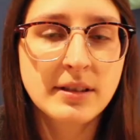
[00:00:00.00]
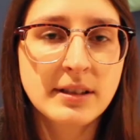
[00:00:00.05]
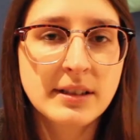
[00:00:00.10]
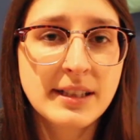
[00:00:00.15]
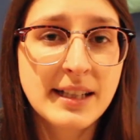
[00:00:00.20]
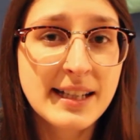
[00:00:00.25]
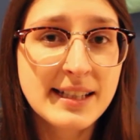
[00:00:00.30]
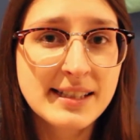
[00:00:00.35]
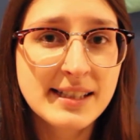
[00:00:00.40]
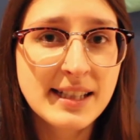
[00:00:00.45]

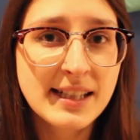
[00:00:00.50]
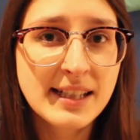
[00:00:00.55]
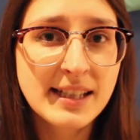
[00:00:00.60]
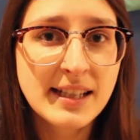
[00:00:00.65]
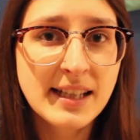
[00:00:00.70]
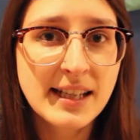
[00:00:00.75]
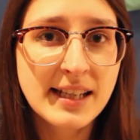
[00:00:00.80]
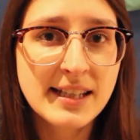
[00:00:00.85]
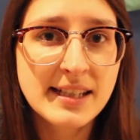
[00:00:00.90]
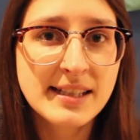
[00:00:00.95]
The next
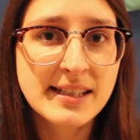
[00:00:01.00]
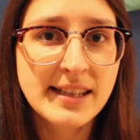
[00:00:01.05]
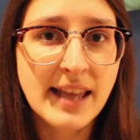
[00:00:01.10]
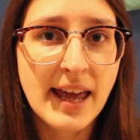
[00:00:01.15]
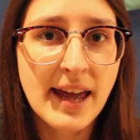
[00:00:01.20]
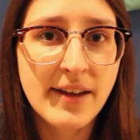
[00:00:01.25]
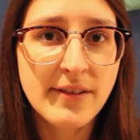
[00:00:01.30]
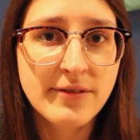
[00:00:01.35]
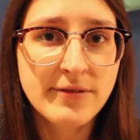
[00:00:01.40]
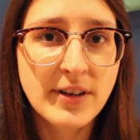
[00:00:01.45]
thing is
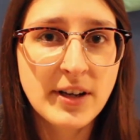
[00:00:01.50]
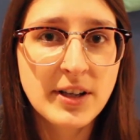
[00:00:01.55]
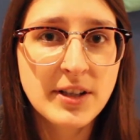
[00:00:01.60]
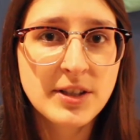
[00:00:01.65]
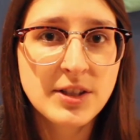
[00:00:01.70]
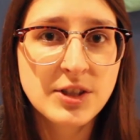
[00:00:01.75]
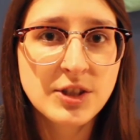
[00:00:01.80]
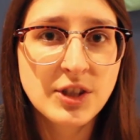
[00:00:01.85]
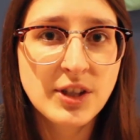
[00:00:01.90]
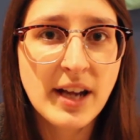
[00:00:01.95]
that
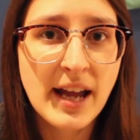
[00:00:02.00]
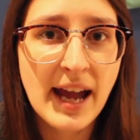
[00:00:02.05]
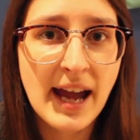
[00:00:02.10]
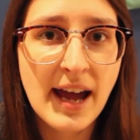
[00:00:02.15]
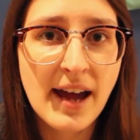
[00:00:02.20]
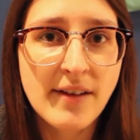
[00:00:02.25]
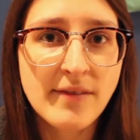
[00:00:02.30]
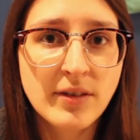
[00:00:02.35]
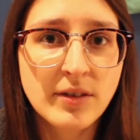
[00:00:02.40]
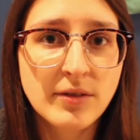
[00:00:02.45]
ferrets should
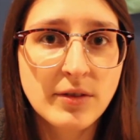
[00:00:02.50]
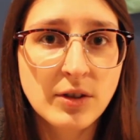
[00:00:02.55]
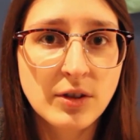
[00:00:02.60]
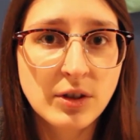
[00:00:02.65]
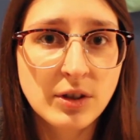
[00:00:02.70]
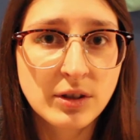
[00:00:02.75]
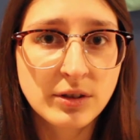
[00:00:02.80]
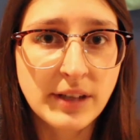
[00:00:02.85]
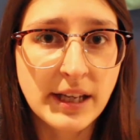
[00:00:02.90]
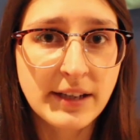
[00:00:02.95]
have
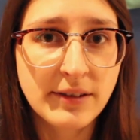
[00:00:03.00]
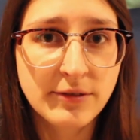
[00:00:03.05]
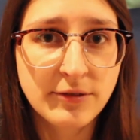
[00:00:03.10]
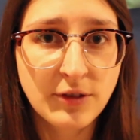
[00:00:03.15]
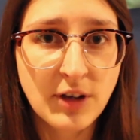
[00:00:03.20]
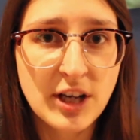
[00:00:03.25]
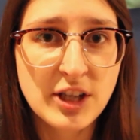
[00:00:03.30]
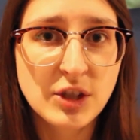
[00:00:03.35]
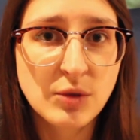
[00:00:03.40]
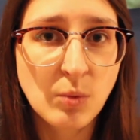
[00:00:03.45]
like
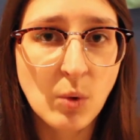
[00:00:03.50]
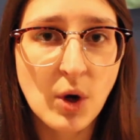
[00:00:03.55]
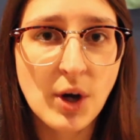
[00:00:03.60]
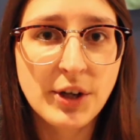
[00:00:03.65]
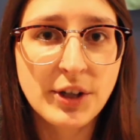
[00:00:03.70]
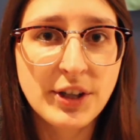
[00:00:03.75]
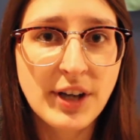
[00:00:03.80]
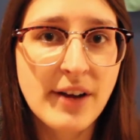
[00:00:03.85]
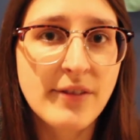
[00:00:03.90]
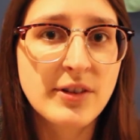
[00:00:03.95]
fresh
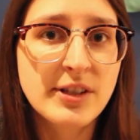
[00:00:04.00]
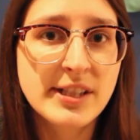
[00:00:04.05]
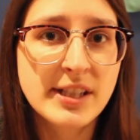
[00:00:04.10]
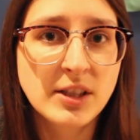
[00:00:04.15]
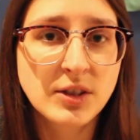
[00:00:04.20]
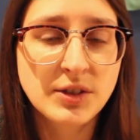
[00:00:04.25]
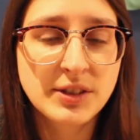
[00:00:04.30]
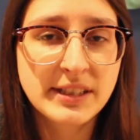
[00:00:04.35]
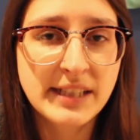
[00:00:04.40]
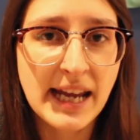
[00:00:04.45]
water every
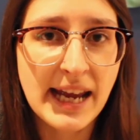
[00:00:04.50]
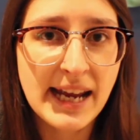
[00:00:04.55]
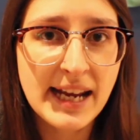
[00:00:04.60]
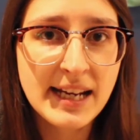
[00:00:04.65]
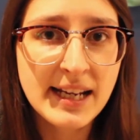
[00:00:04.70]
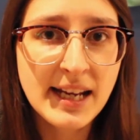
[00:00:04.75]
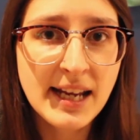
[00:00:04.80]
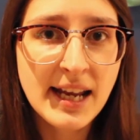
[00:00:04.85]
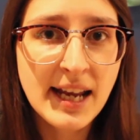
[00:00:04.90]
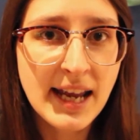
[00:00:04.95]
single
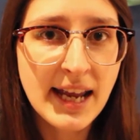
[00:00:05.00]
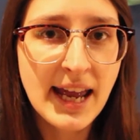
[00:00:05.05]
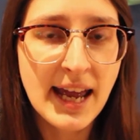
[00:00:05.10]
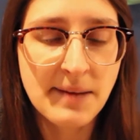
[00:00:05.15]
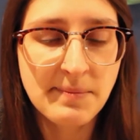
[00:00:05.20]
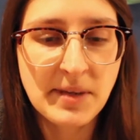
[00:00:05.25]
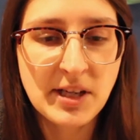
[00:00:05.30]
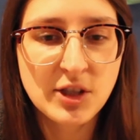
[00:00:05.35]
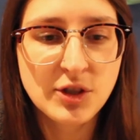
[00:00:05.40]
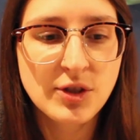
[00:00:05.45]
day,
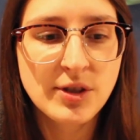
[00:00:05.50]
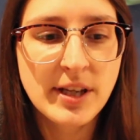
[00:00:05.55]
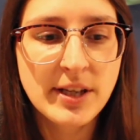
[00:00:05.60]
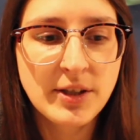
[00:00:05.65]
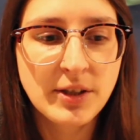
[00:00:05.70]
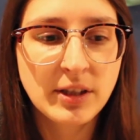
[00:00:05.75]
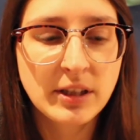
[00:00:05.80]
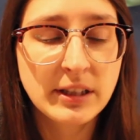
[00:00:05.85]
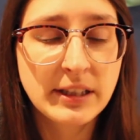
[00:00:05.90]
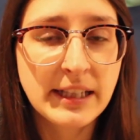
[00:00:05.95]
and make sure that
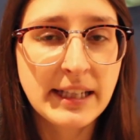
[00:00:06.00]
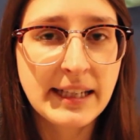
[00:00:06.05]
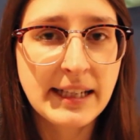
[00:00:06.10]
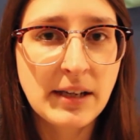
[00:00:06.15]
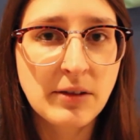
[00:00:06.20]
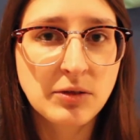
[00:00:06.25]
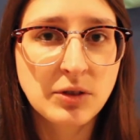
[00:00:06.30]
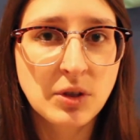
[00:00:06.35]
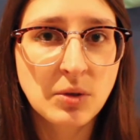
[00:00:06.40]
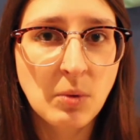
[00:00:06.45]
you're cleaning
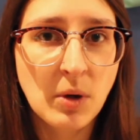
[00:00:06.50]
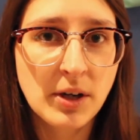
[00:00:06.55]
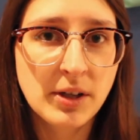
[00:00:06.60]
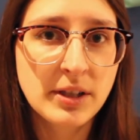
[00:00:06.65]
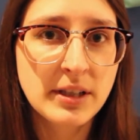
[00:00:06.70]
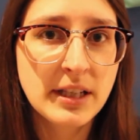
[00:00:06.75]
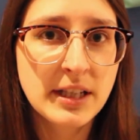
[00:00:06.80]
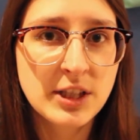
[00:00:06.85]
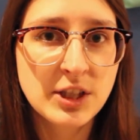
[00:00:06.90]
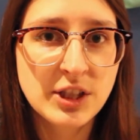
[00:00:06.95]
out their
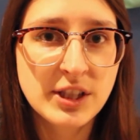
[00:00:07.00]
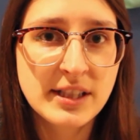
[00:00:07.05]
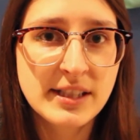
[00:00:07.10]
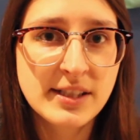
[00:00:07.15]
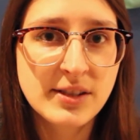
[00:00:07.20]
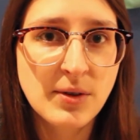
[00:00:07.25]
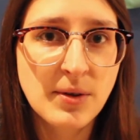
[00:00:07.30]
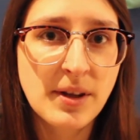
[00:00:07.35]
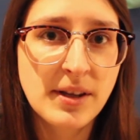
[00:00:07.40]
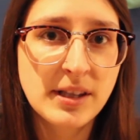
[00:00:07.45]
water
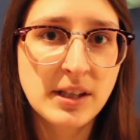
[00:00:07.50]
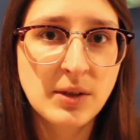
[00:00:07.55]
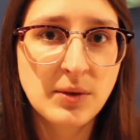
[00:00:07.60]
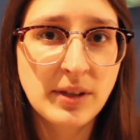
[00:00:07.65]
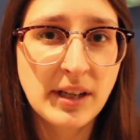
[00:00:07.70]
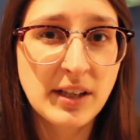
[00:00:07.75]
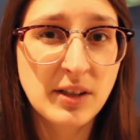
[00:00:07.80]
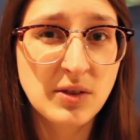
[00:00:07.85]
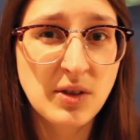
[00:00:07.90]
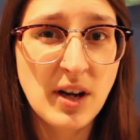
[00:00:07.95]
dishes so that they
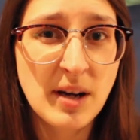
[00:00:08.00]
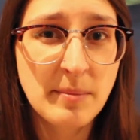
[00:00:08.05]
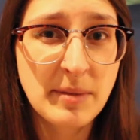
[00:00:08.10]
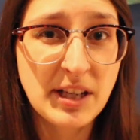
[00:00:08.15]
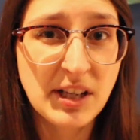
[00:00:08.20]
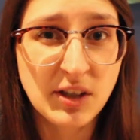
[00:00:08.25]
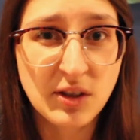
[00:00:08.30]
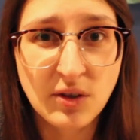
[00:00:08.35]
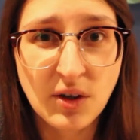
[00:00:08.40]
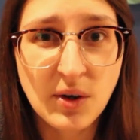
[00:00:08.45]
don't get
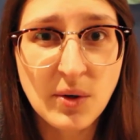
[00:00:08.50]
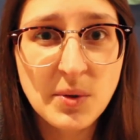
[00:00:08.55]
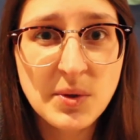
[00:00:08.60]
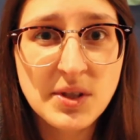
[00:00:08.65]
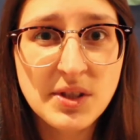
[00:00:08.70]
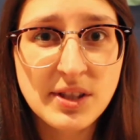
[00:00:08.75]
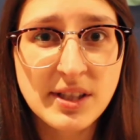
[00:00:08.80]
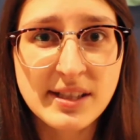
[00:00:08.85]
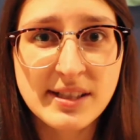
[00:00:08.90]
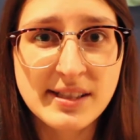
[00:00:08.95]
grimy and
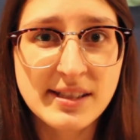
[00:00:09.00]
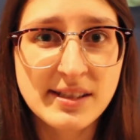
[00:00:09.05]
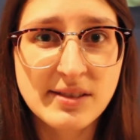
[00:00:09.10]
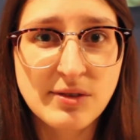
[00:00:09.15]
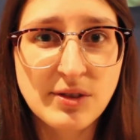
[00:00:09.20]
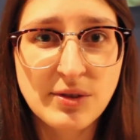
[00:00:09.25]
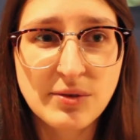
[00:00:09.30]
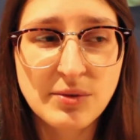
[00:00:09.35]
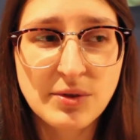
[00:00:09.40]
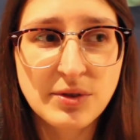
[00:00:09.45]
gross, because
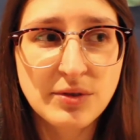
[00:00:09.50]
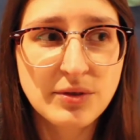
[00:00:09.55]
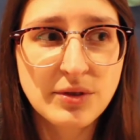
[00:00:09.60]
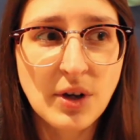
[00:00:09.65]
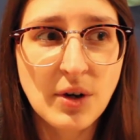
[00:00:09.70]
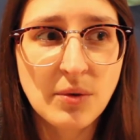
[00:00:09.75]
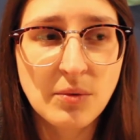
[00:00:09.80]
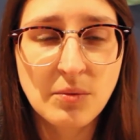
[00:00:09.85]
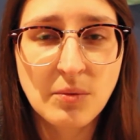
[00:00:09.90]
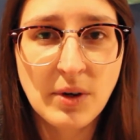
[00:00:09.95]
you
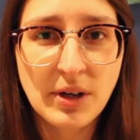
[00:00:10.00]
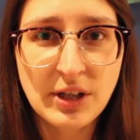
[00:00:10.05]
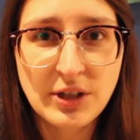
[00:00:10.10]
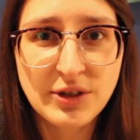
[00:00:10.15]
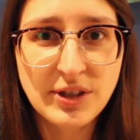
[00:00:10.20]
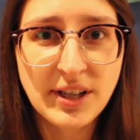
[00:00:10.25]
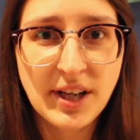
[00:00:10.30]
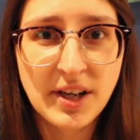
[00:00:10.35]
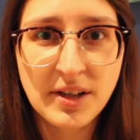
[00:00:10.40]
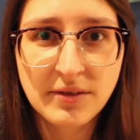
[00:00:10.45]
don't want to
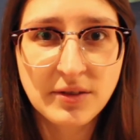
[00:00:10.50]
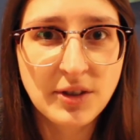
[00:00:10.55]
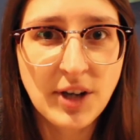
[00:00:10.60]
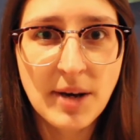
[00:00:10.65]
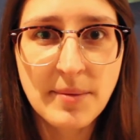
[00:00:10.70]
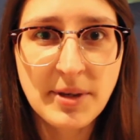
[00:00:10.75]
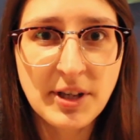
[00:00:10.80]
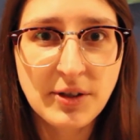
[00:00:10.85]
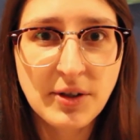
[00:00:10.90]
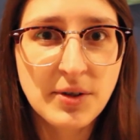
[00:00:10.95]
drink out of
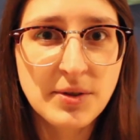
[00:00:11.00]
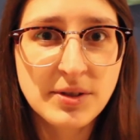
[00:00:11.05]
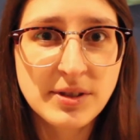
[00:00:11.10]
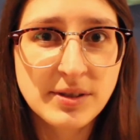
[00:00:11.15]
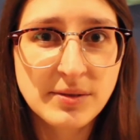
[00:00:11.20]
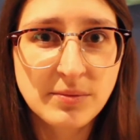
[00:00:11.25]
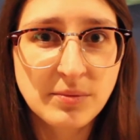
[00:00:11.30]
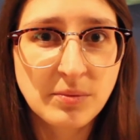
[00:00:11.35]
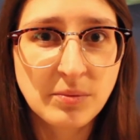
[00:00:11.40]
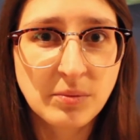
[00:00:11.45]
grimy,
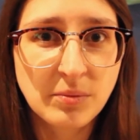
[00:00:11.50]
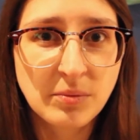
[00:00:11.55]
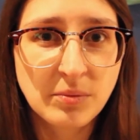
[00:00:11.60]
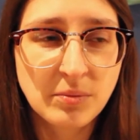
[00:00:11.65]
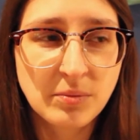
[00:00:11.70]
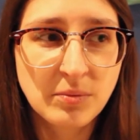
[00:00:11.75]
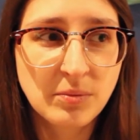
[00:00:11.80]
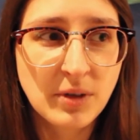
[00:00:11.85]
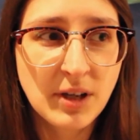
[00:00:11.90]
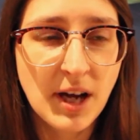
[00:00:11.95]
gross
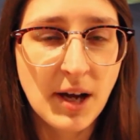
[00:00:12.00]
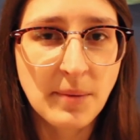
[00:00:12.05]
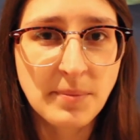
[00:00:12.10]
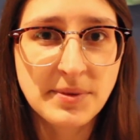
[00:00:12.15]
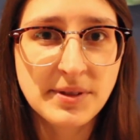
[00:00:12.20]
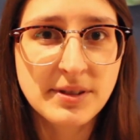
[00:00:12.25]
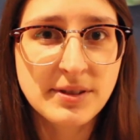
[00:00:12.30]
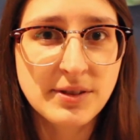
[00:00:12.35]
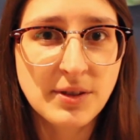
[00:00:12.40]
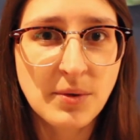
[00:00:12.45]

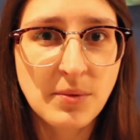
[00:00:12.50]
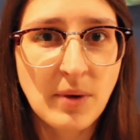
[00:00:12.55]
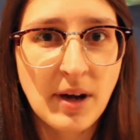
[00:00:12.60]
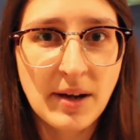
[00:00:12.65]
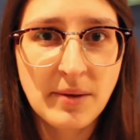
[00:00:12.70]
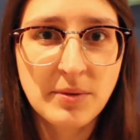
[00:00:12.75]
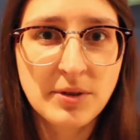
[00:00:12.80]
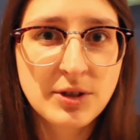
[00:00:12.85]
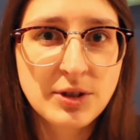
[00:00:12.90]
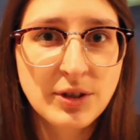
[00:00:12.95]
cups, so
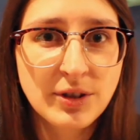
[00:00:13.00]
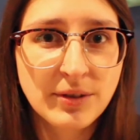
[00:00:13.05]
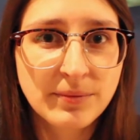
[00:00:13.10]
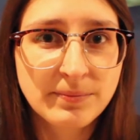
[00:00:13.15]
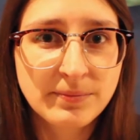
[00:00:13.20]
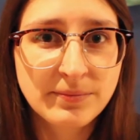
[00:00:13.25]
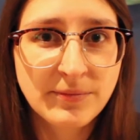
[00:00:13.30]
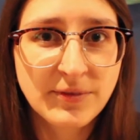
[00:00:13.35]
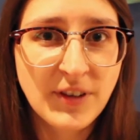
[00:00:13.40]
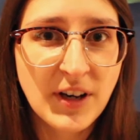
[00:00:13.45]
why would your
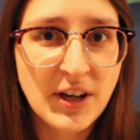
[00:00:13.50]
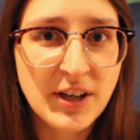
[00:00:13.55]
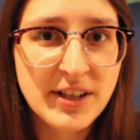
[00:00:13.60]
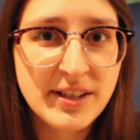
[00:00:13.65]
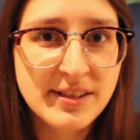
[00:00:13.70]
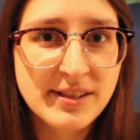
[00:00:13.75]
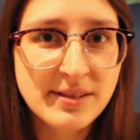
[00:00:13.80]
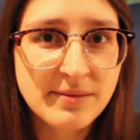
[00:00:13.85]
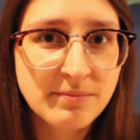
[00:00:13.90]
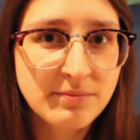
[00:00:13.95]

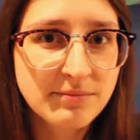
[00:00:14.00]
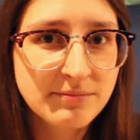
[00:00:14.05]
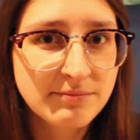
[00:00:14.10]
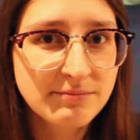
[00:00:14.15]
ferrets?